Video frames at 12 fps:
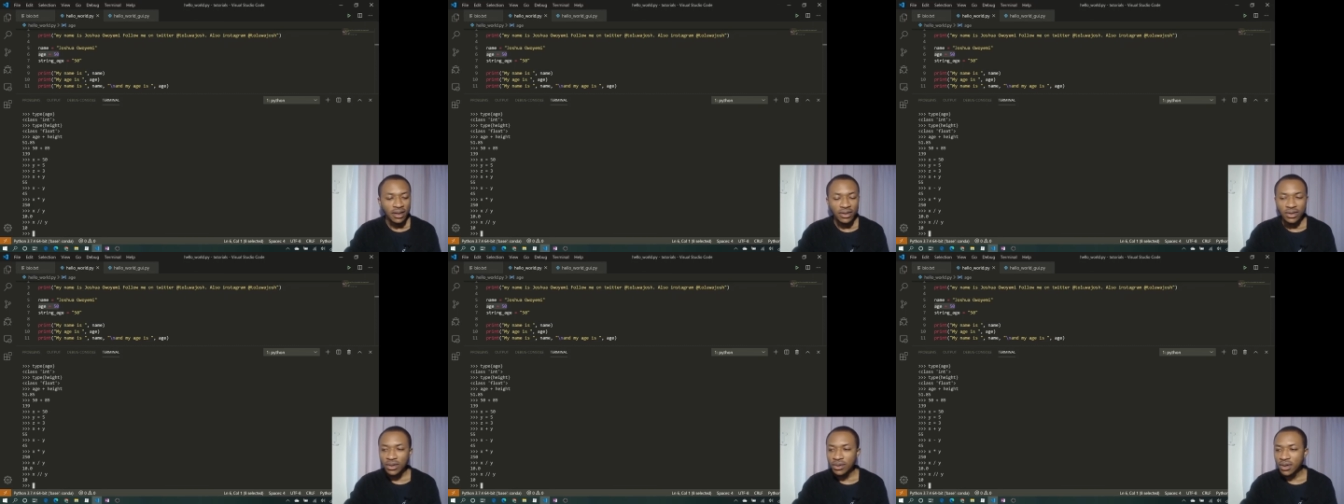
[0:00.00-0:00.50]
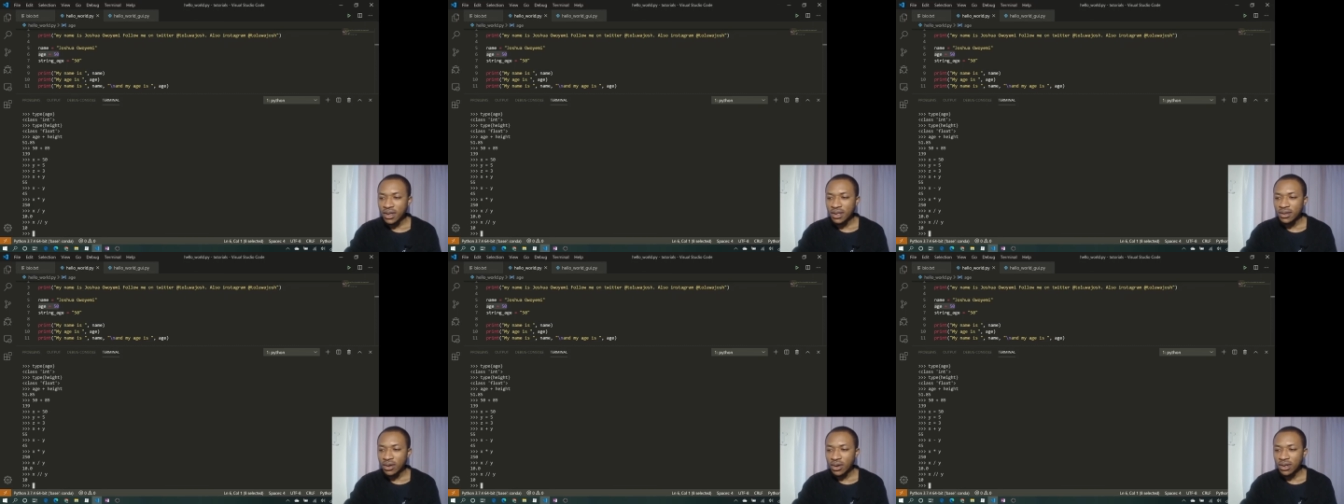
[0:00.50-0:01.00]
So,
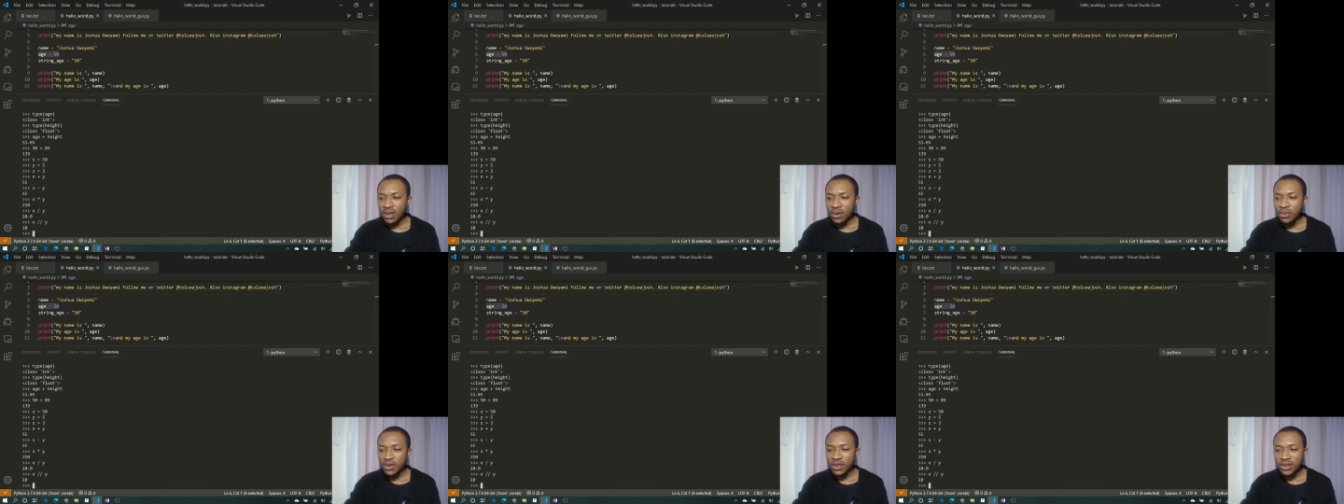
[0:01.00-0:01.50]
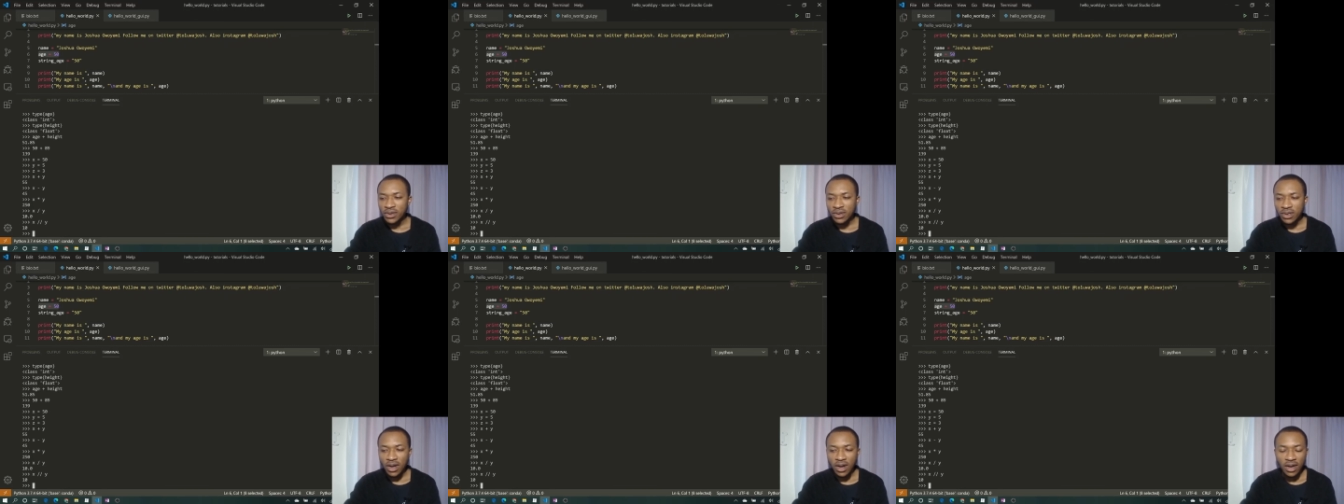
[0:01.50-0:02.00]
and other operations
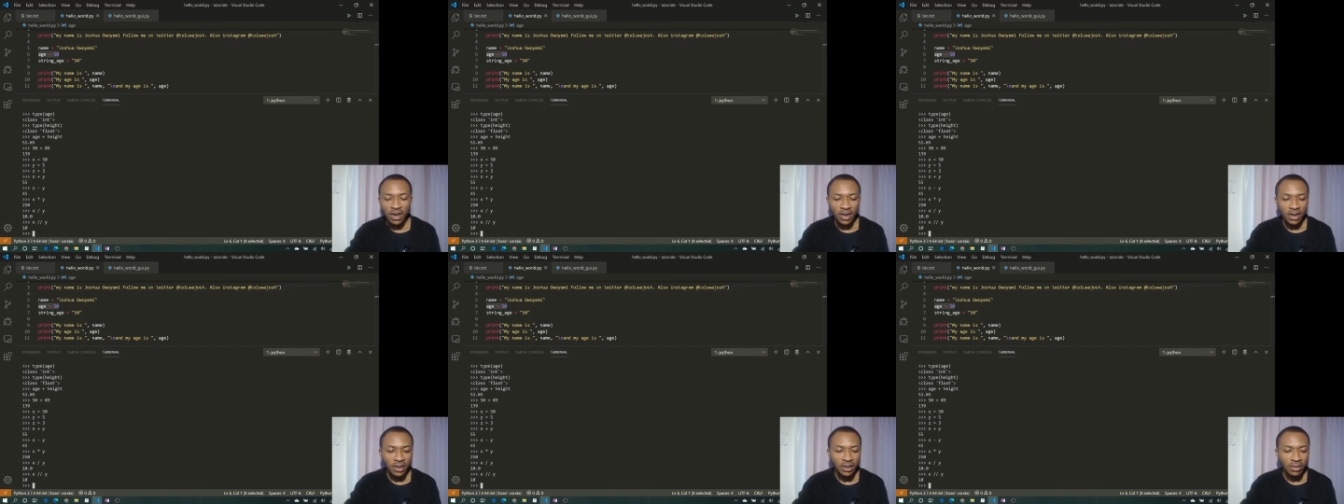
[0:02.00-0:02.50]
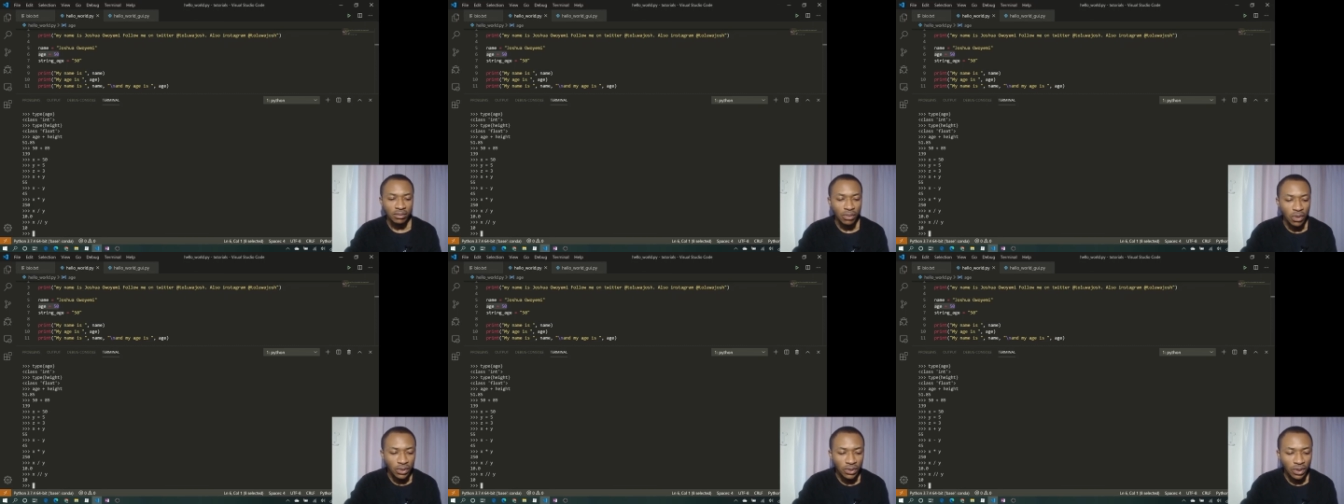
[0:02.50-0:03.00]
are
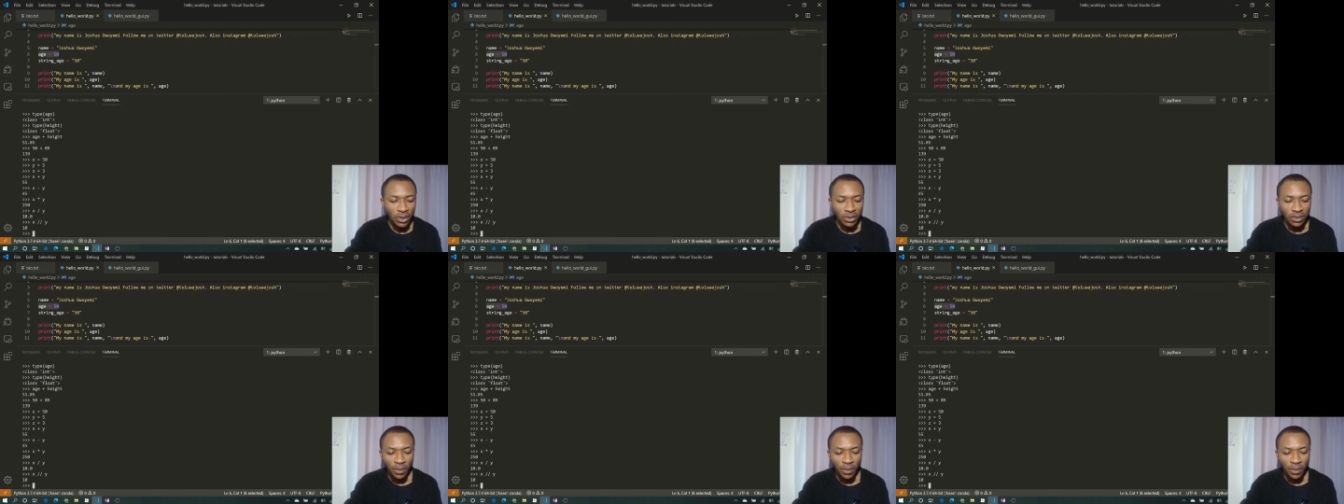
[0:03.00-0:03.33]
modulo